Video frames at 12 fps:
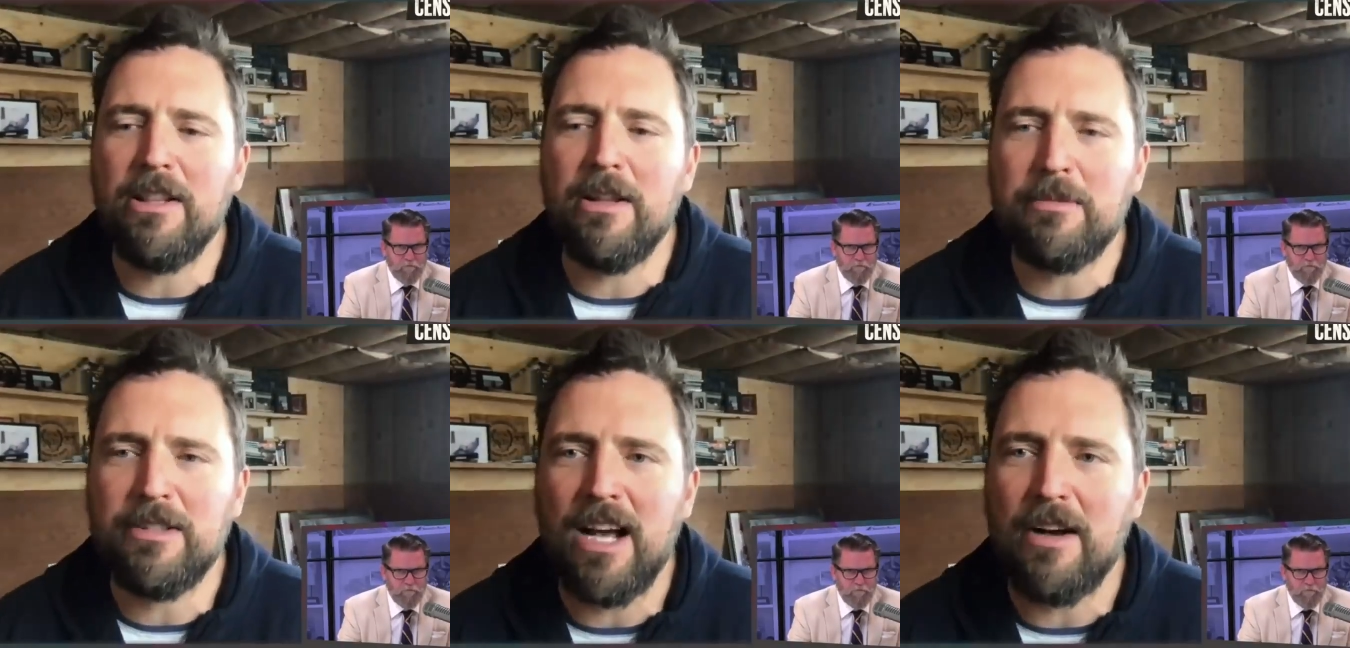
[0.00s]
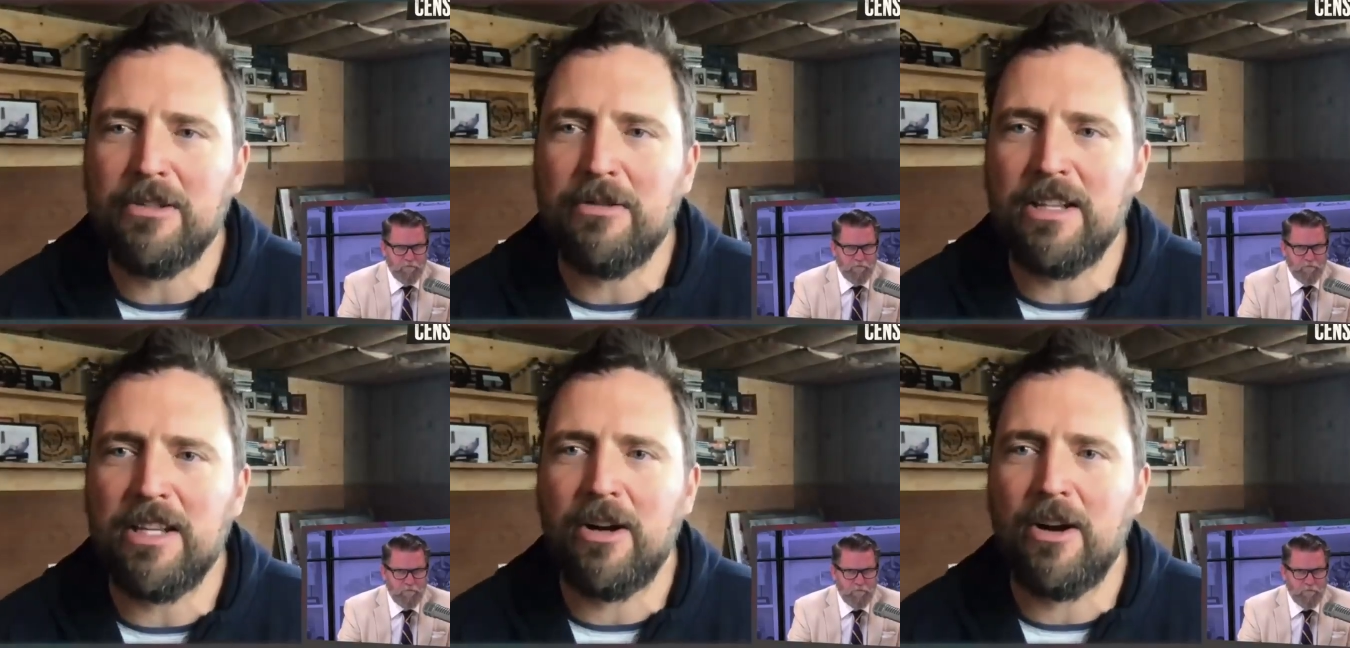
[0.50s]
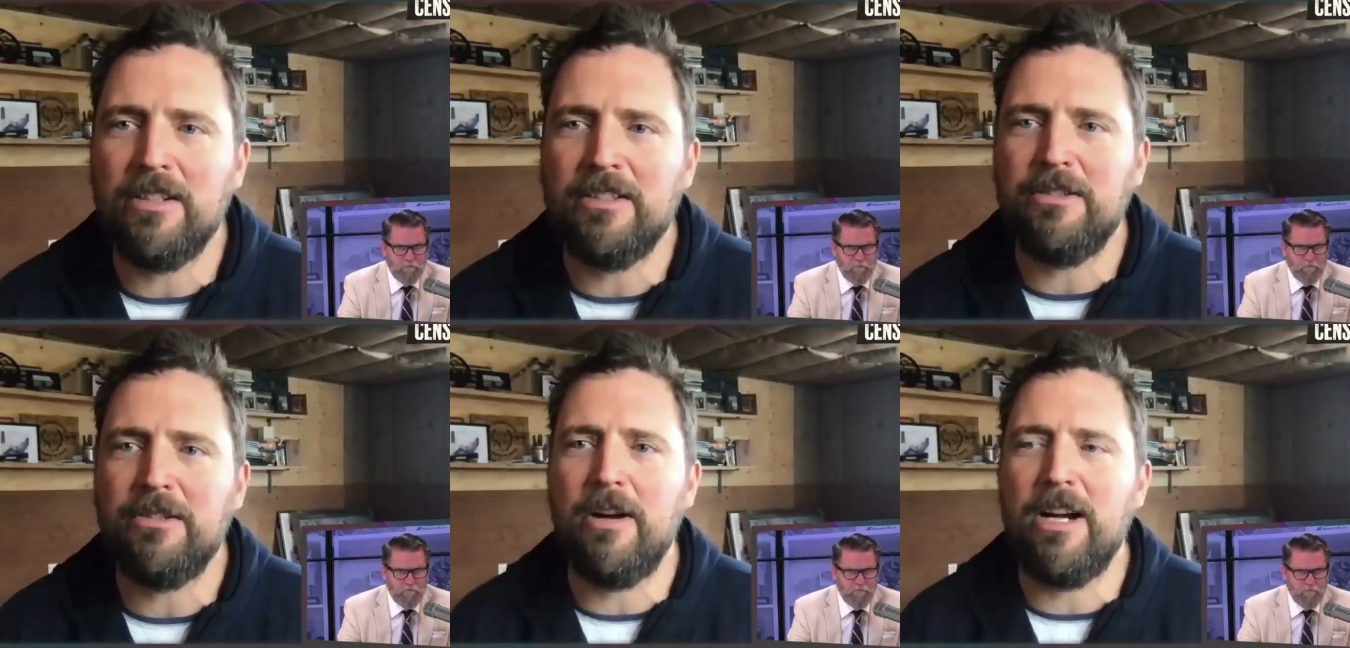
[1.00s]
Speaker 1: themselves with the current
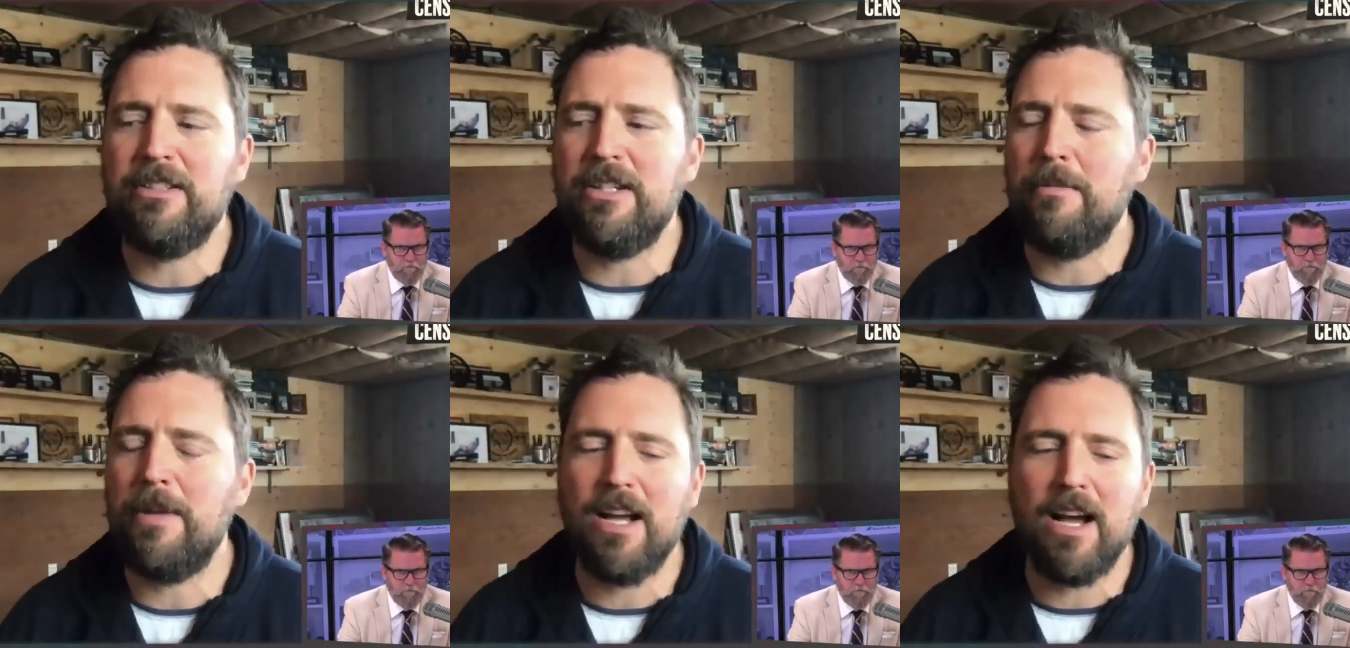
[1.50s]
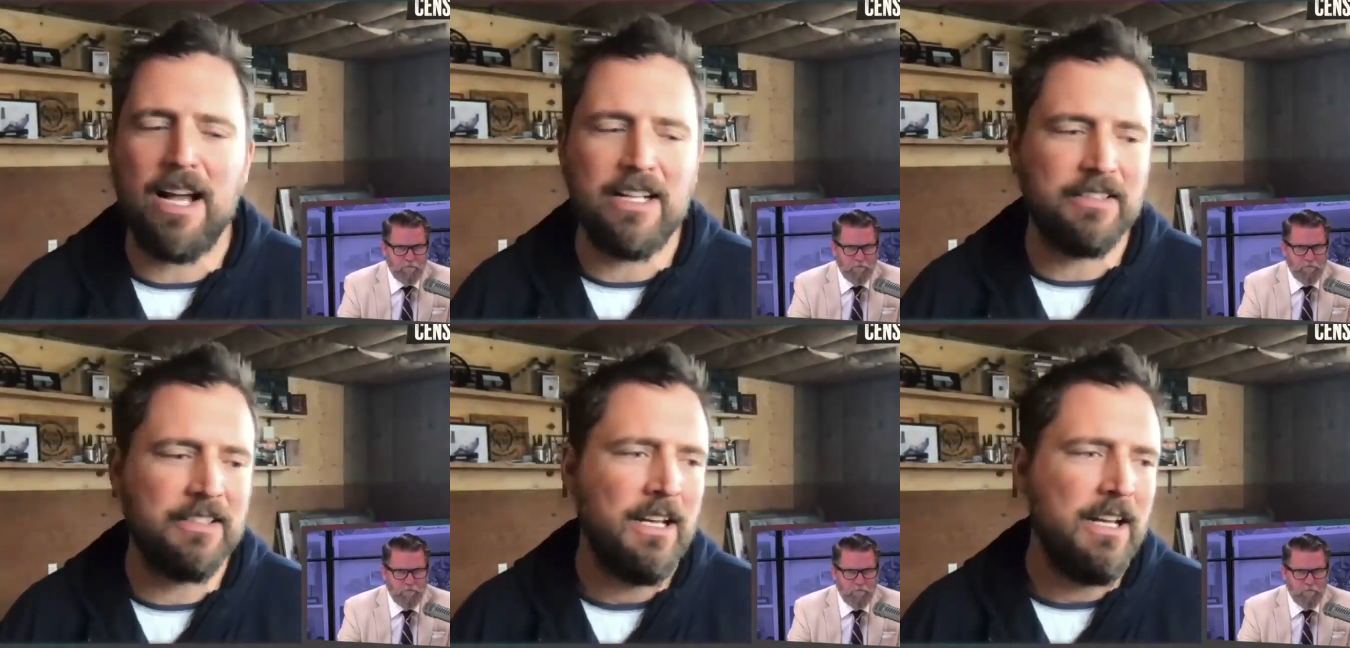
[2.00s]
situation because